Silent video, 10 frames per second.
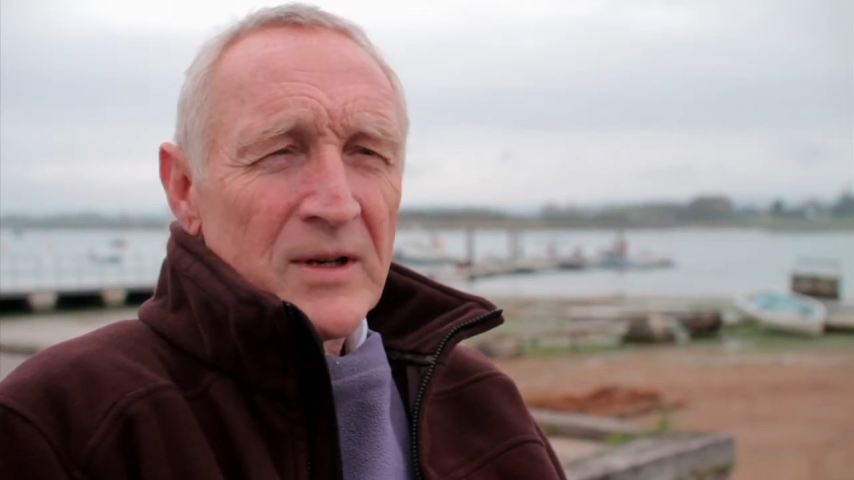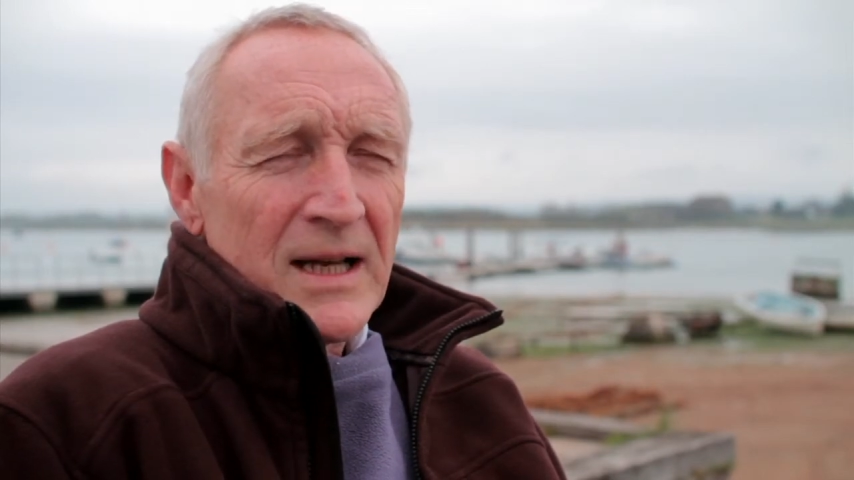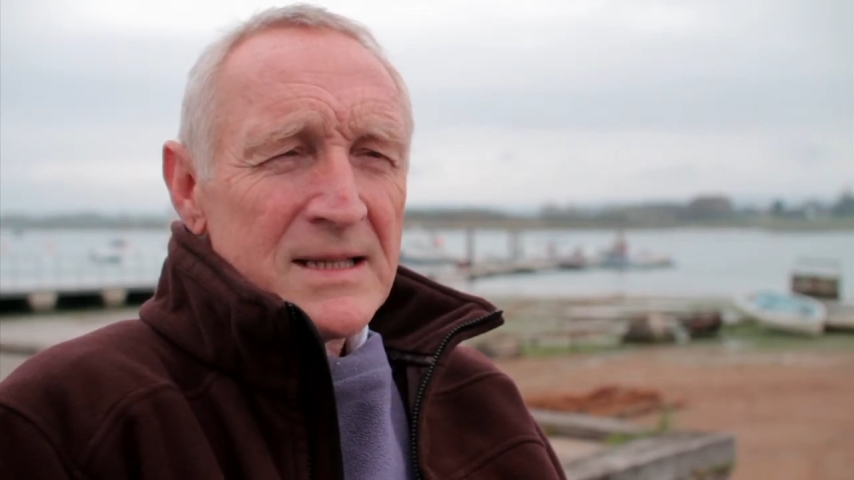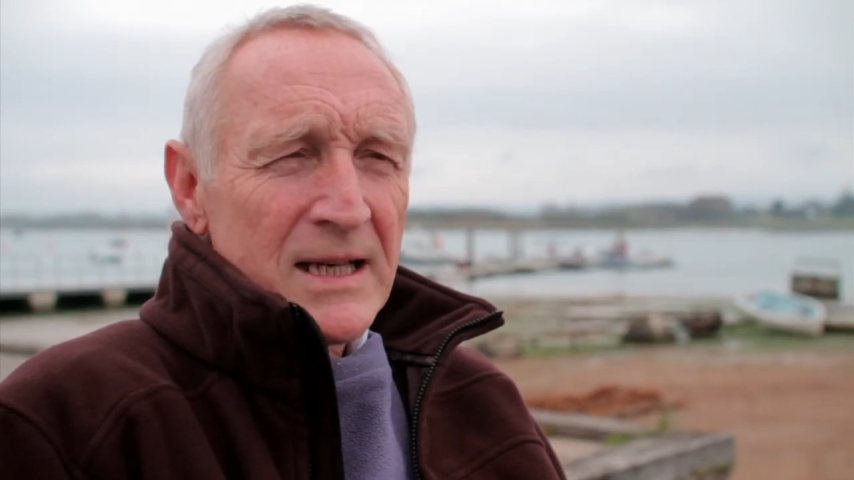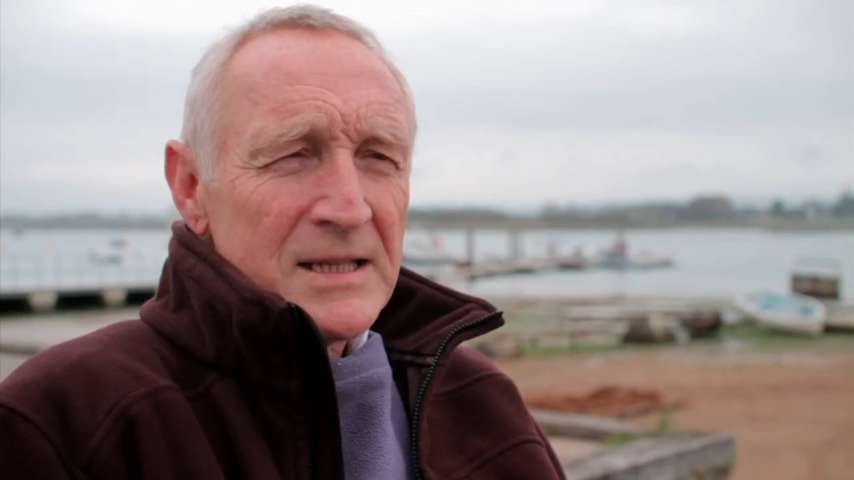
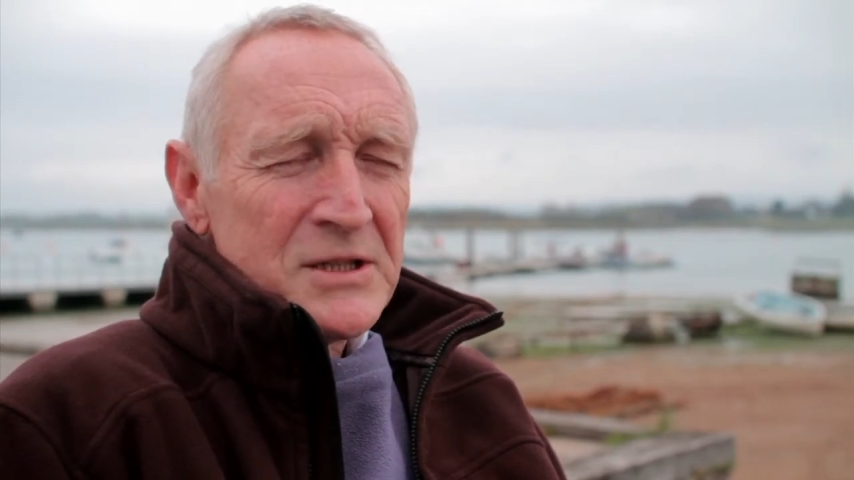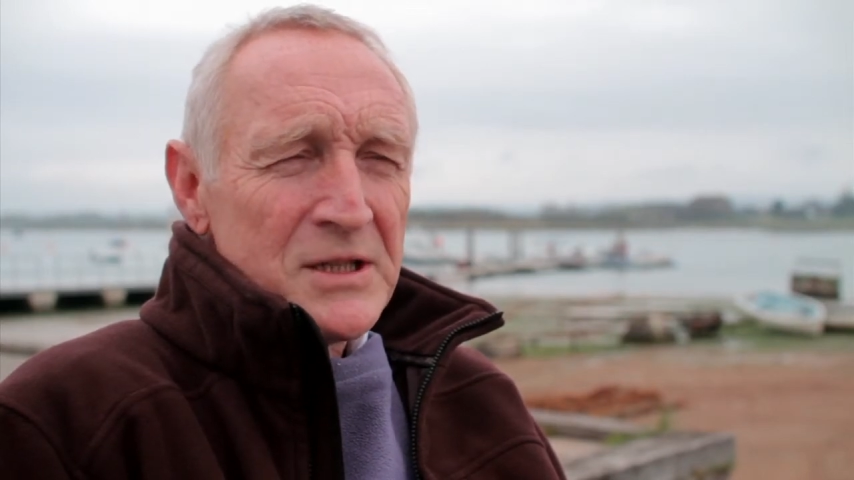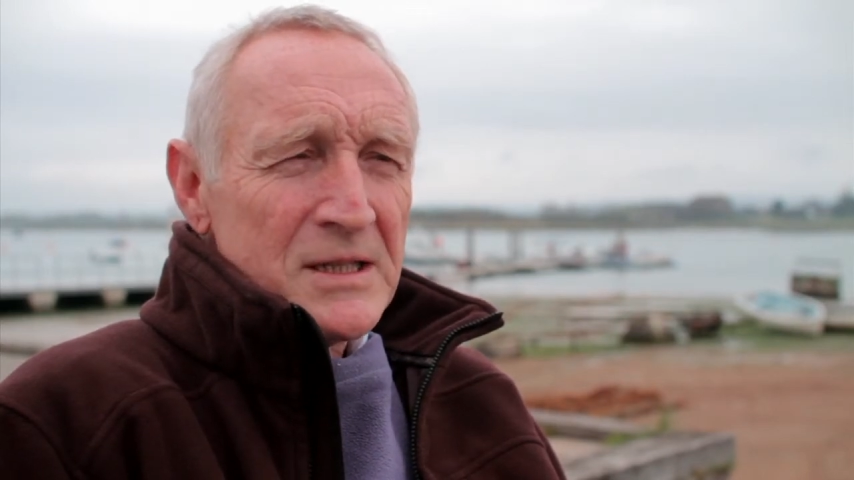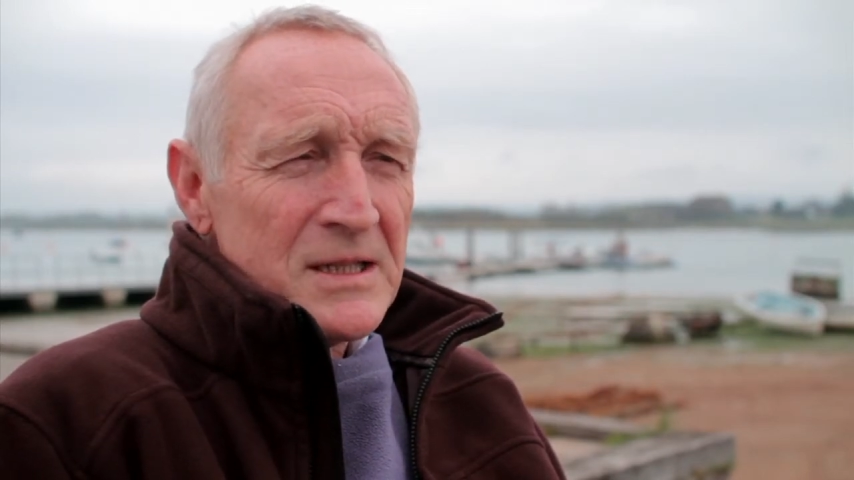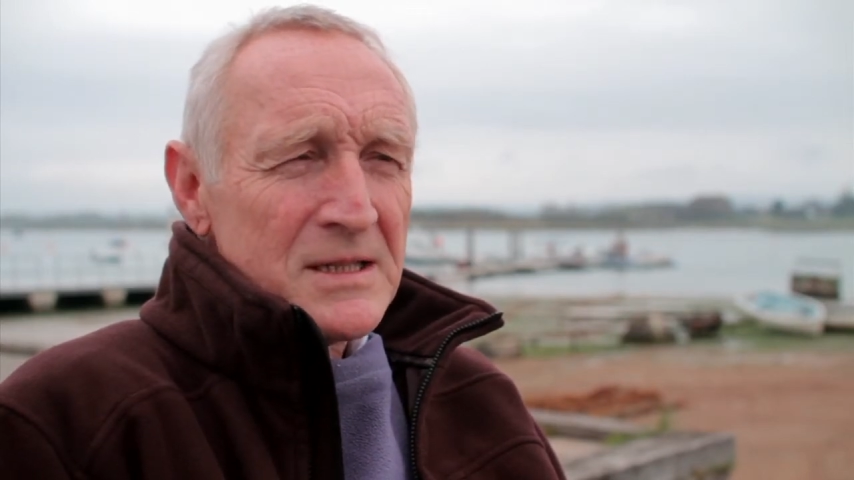
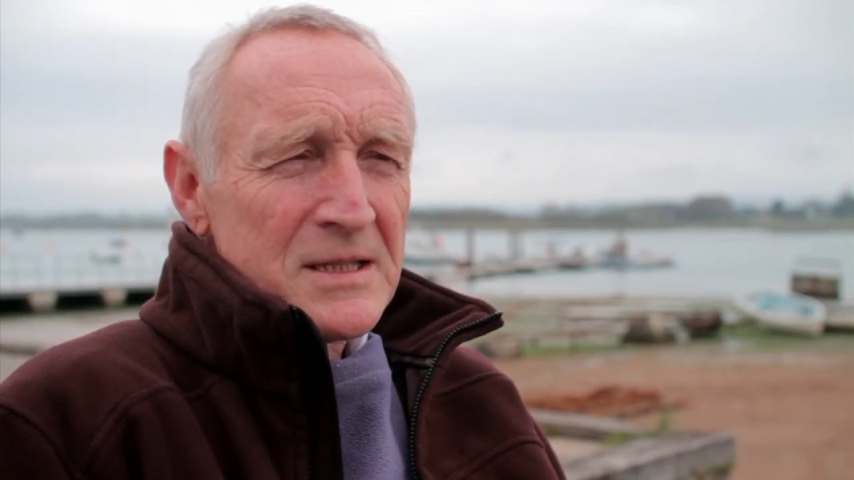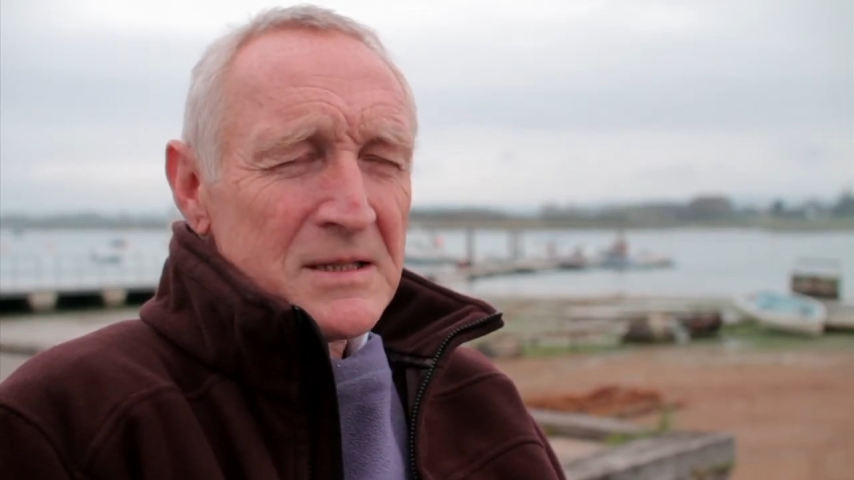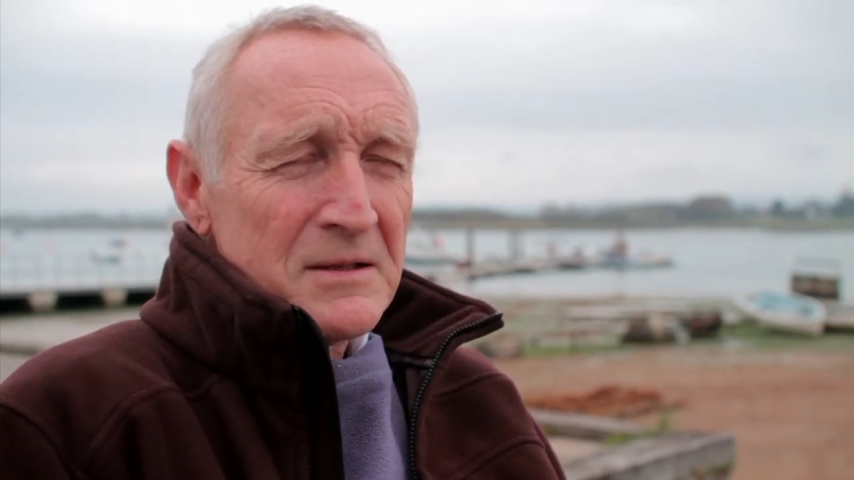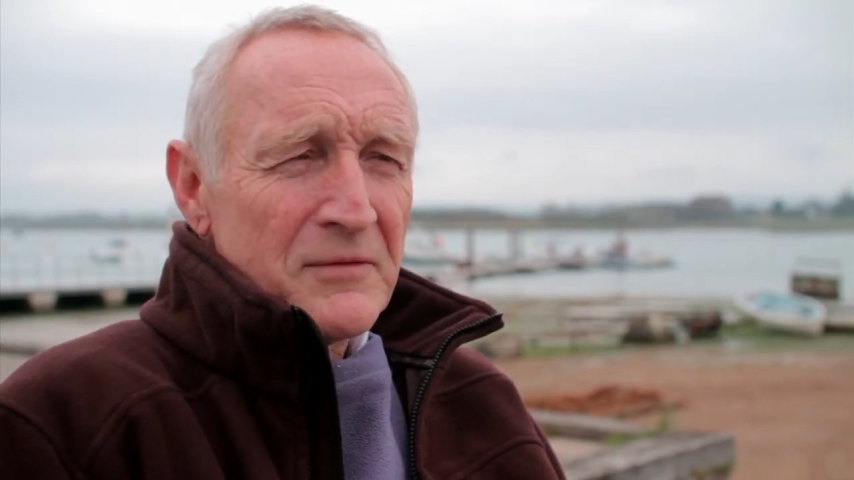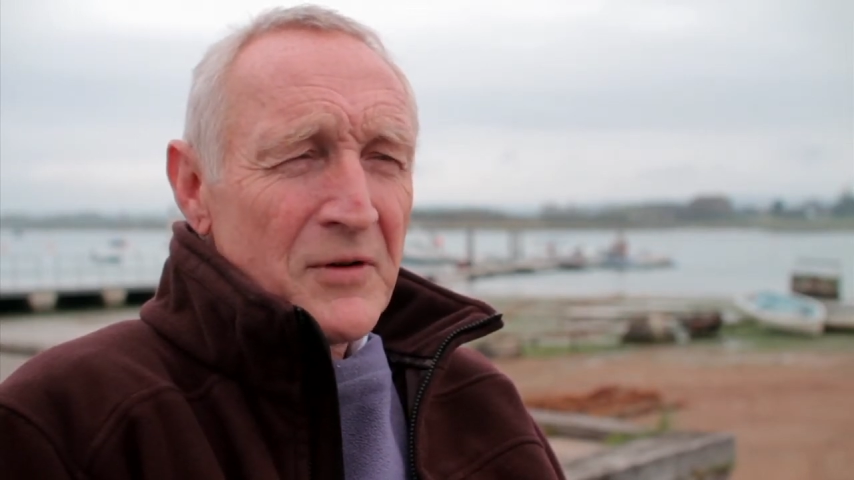organisations,